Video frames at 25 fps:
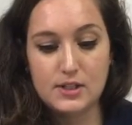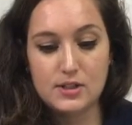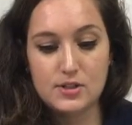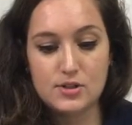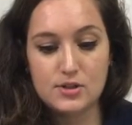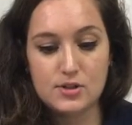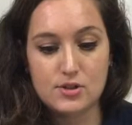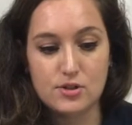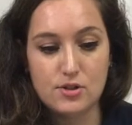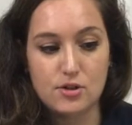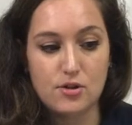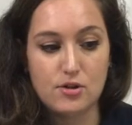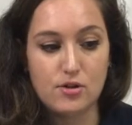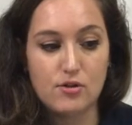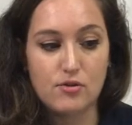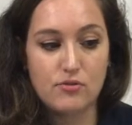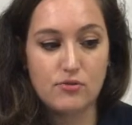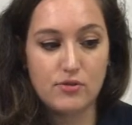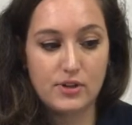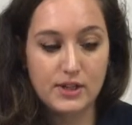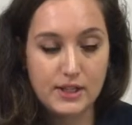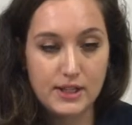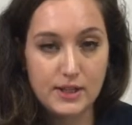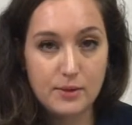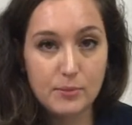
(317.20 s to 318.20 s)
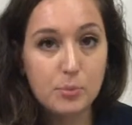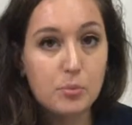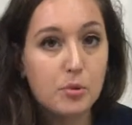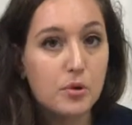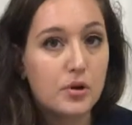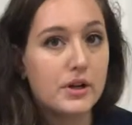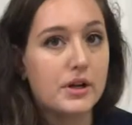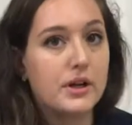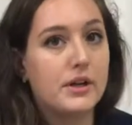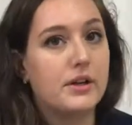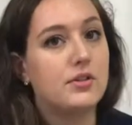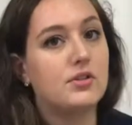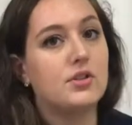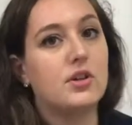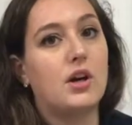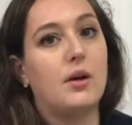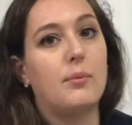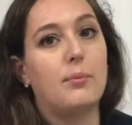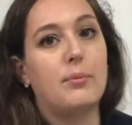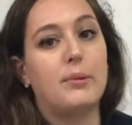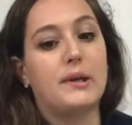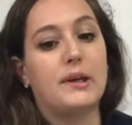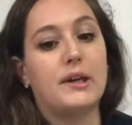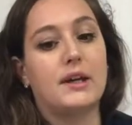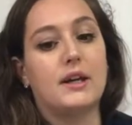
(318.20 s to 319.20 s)
So really important
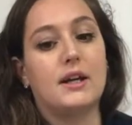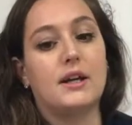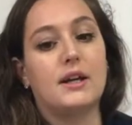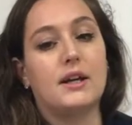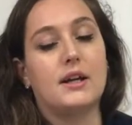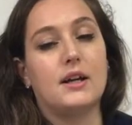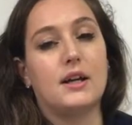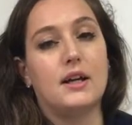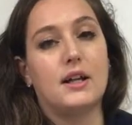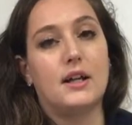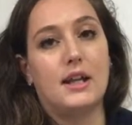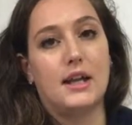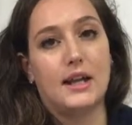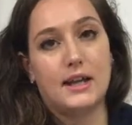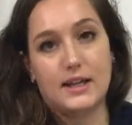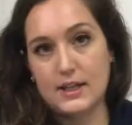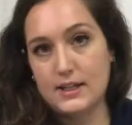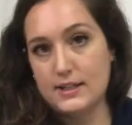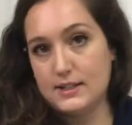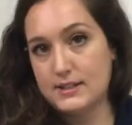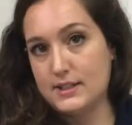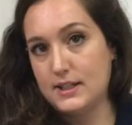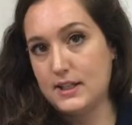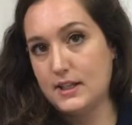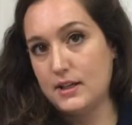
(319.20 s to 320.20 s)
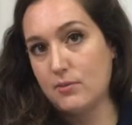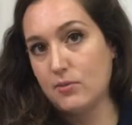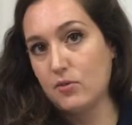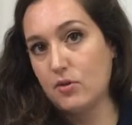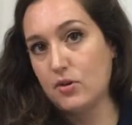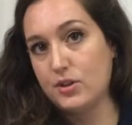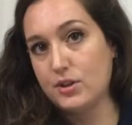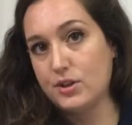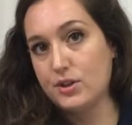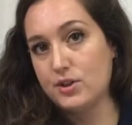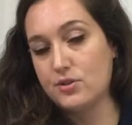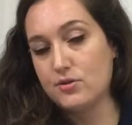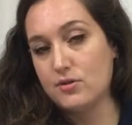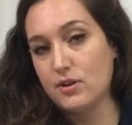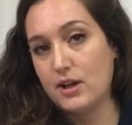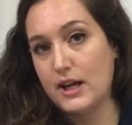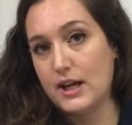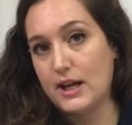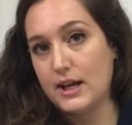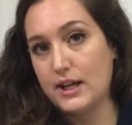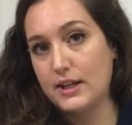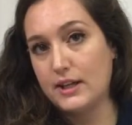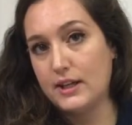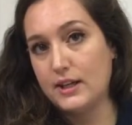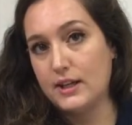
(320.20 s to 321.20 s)
topic. Like I said, I'm going to
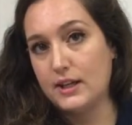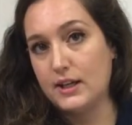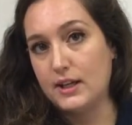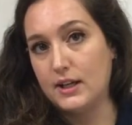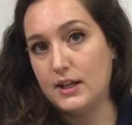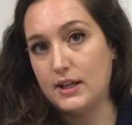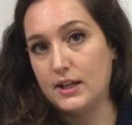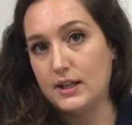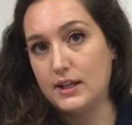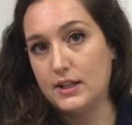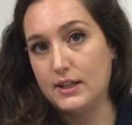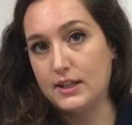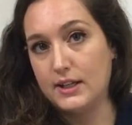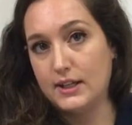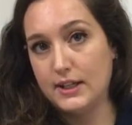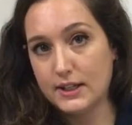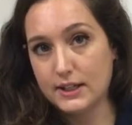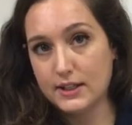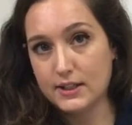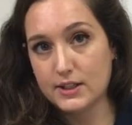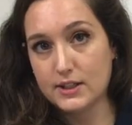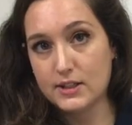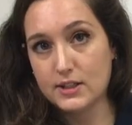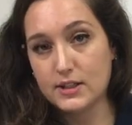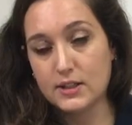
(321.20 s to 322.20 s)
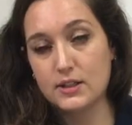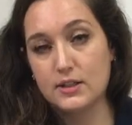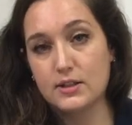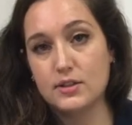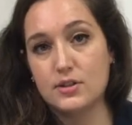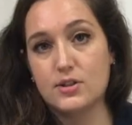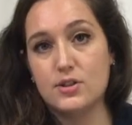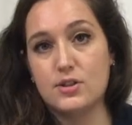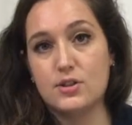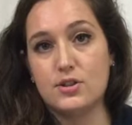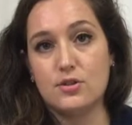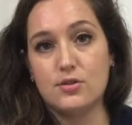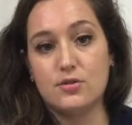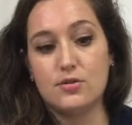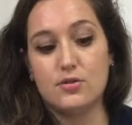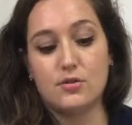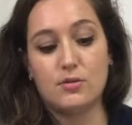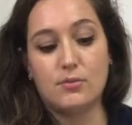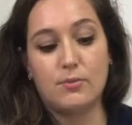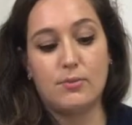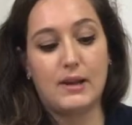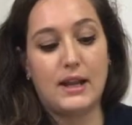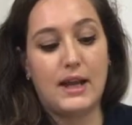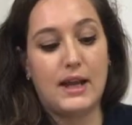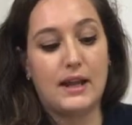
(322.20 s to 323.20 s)
add a link
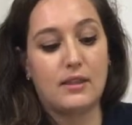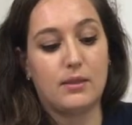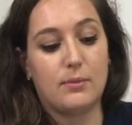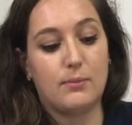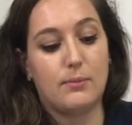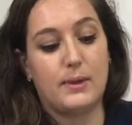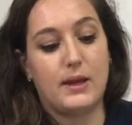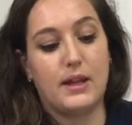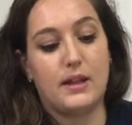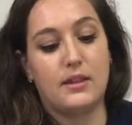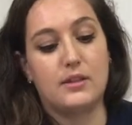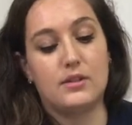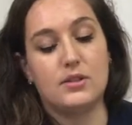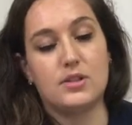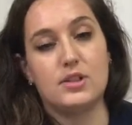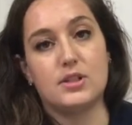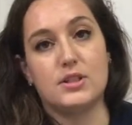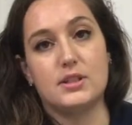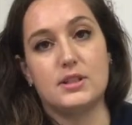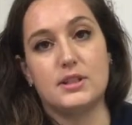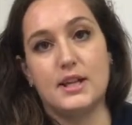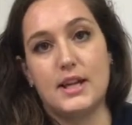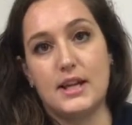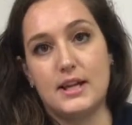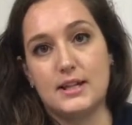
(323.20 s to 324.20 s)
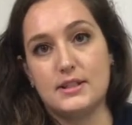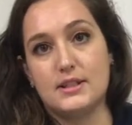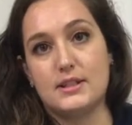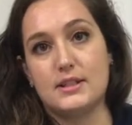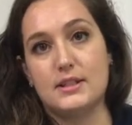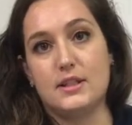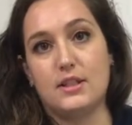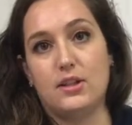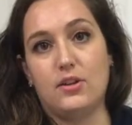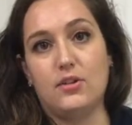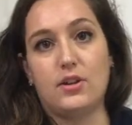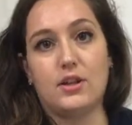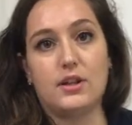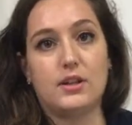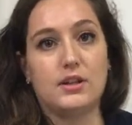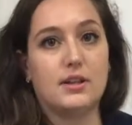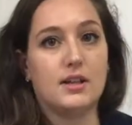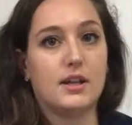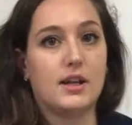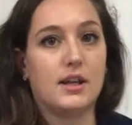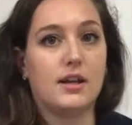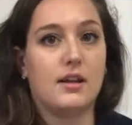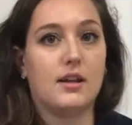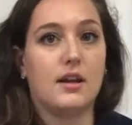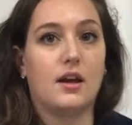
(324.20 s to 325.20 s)
to black pathogen test. You can
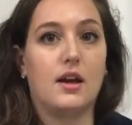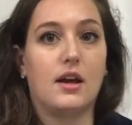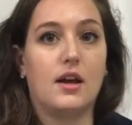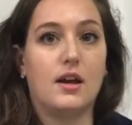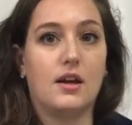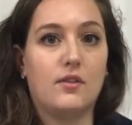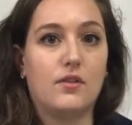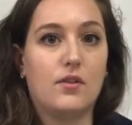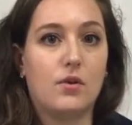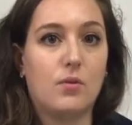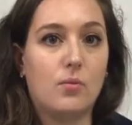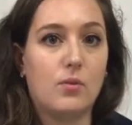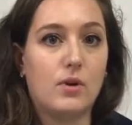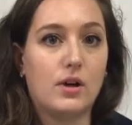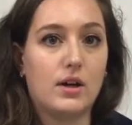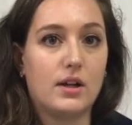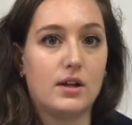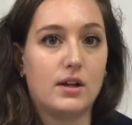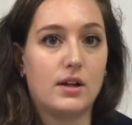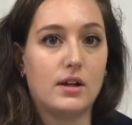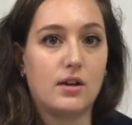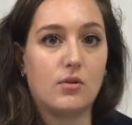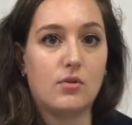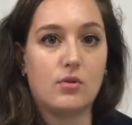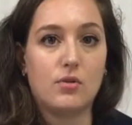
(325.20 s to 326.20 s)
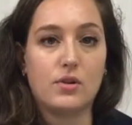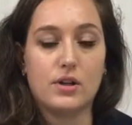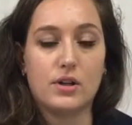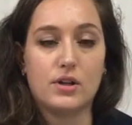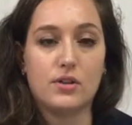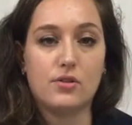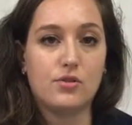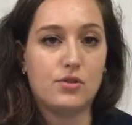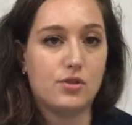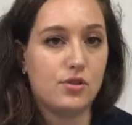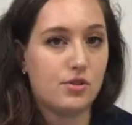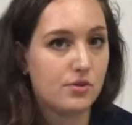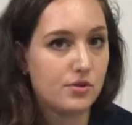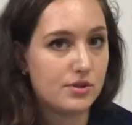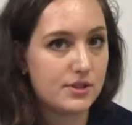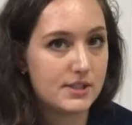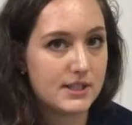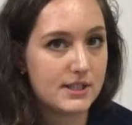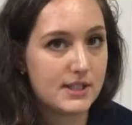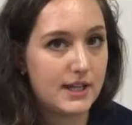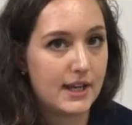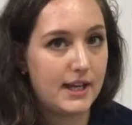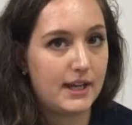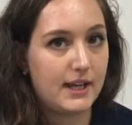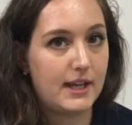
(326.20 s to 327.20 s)
take the one according to your
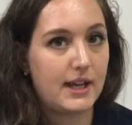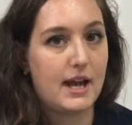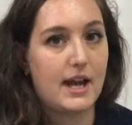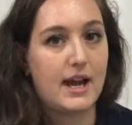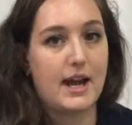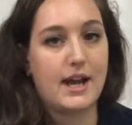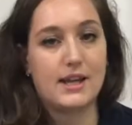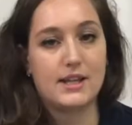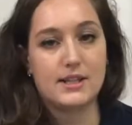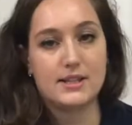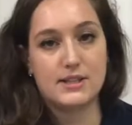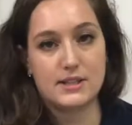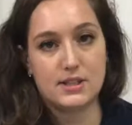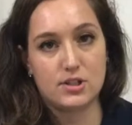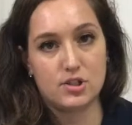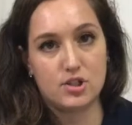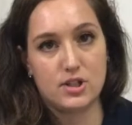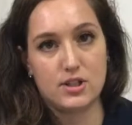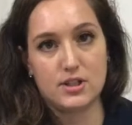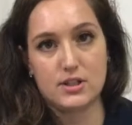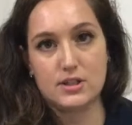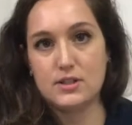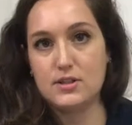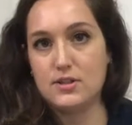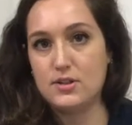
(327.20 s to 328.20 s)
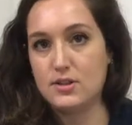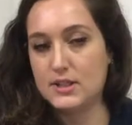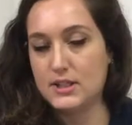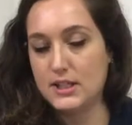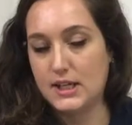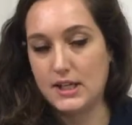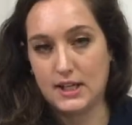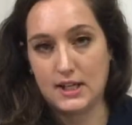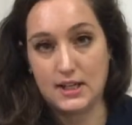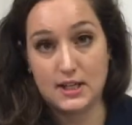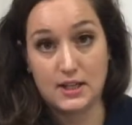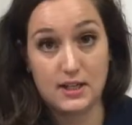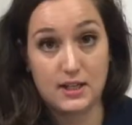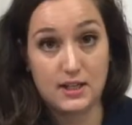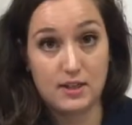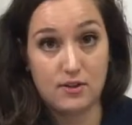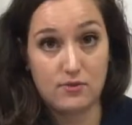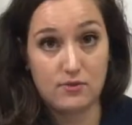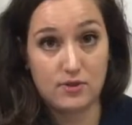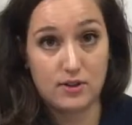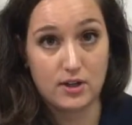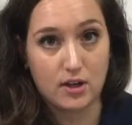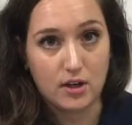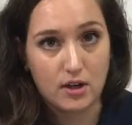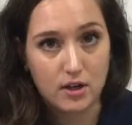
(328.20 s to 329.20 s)
state. I suggest you take it
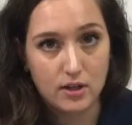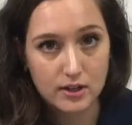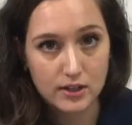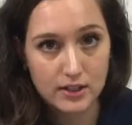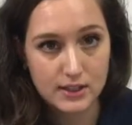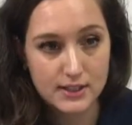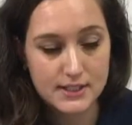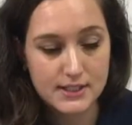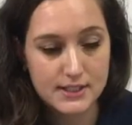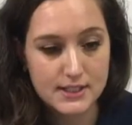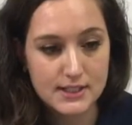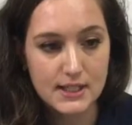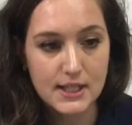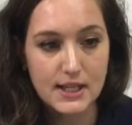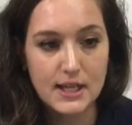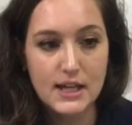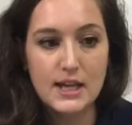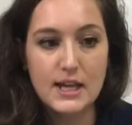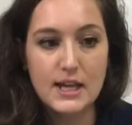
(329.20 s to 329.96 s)
regardless.